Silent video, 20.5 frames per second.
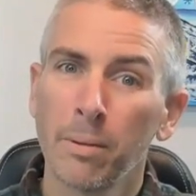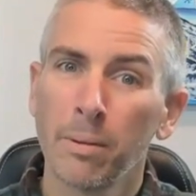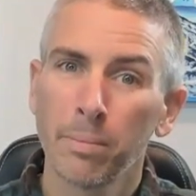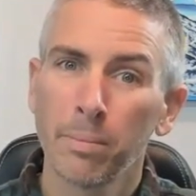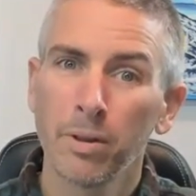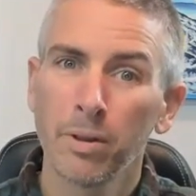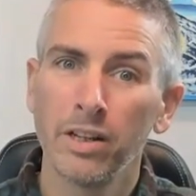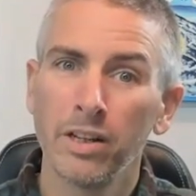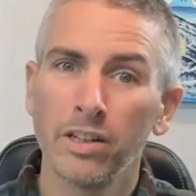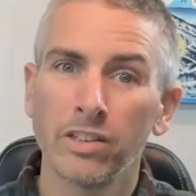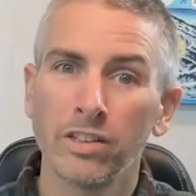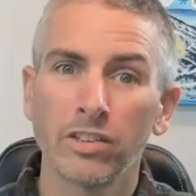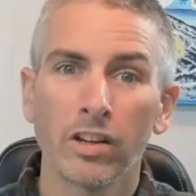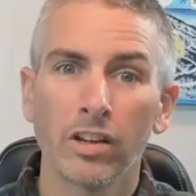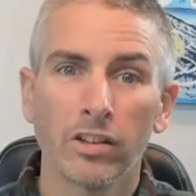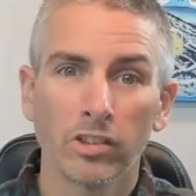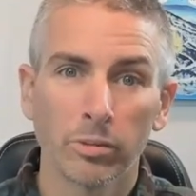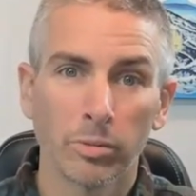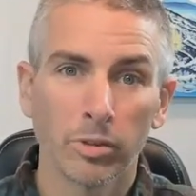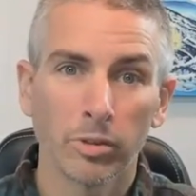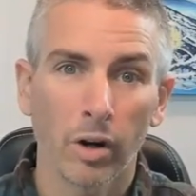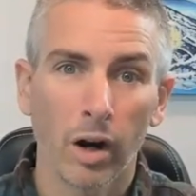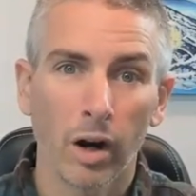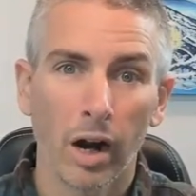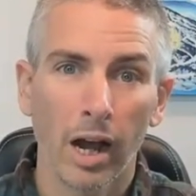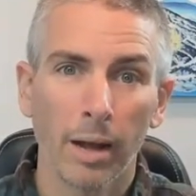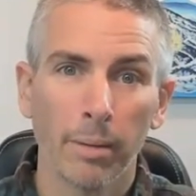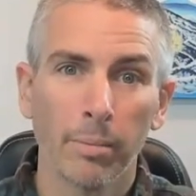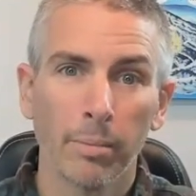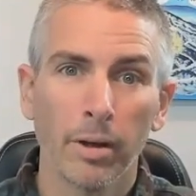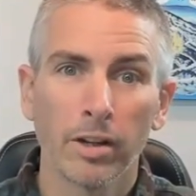please
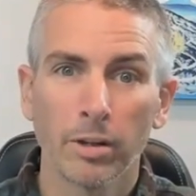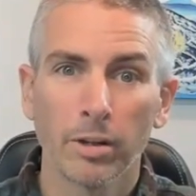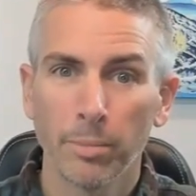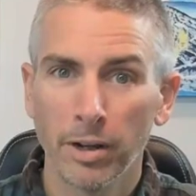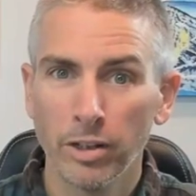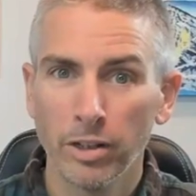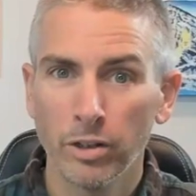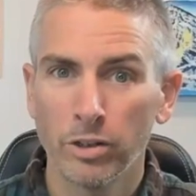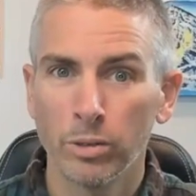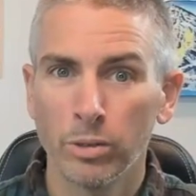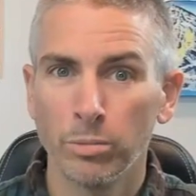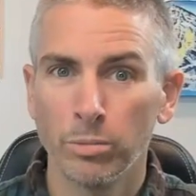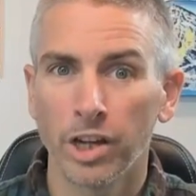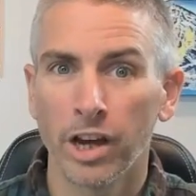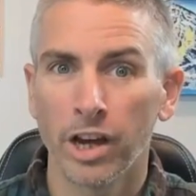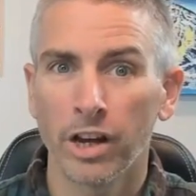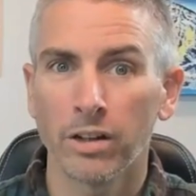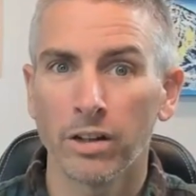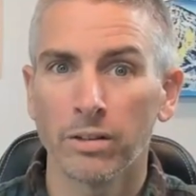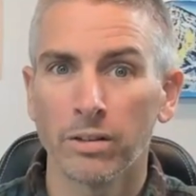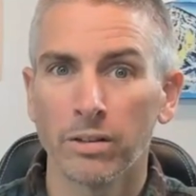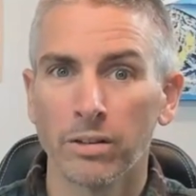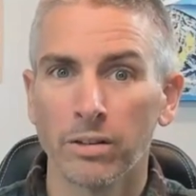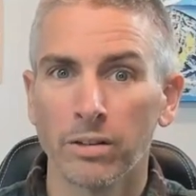subscribe to my YouTube channel.